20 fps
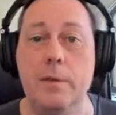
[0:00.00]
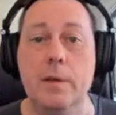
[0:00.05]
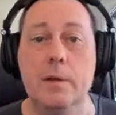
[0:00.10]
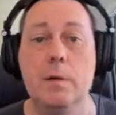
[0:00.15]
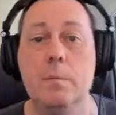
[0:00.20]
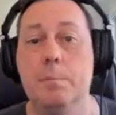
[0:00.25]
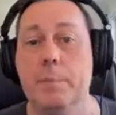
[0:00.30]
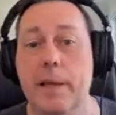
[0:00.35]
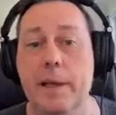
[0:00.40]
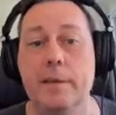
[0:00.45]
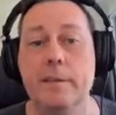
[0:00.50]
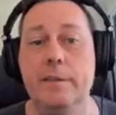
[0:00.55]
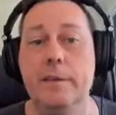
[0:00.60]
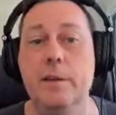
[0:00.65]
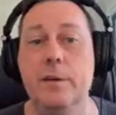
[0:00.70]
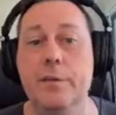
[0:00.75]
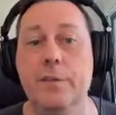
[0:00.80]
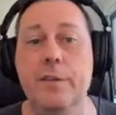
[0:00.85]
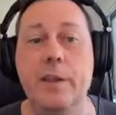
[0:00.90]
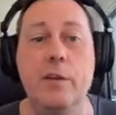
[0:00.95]
the complexity
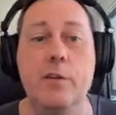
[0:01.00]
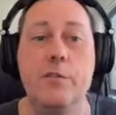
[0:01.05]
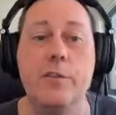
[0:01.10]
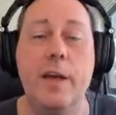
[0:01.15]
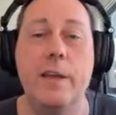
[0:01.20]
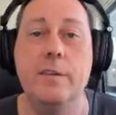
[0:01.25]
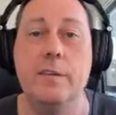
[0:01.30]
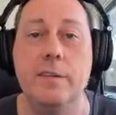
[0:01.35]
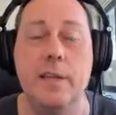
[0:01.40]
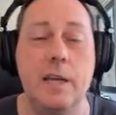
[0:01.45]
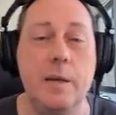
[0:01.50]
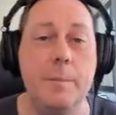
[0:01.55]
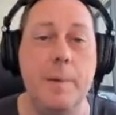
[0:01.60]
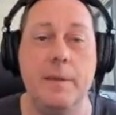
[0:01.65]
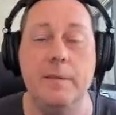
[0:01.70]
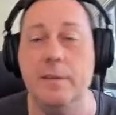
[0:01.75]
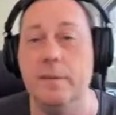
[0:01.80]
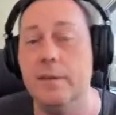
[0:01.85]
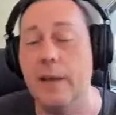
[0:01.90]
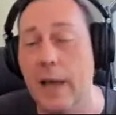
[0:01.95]
of synchronizing databases.